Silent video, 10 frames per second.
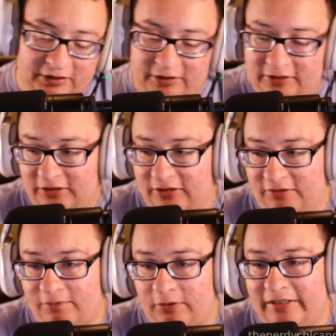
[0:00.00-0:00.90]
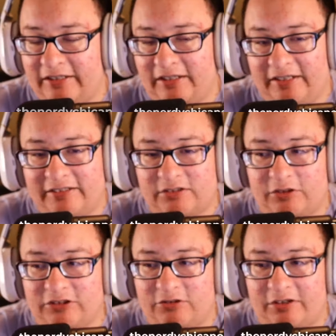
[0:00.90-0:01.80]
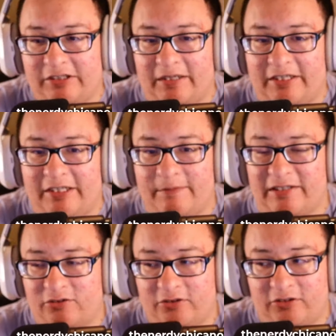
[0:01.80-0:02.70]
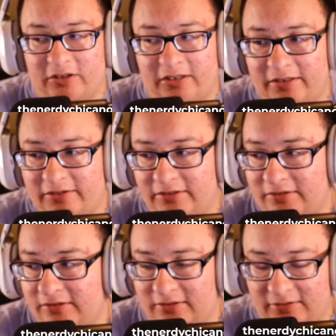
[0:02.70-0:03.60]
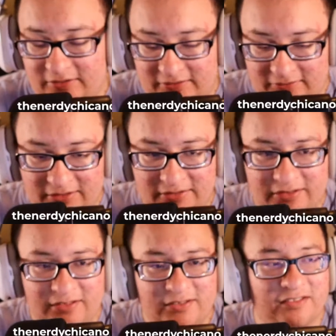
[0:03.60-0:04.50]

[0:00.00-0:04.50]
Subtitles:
Variety Lights was directed by him and Antonio Laduata.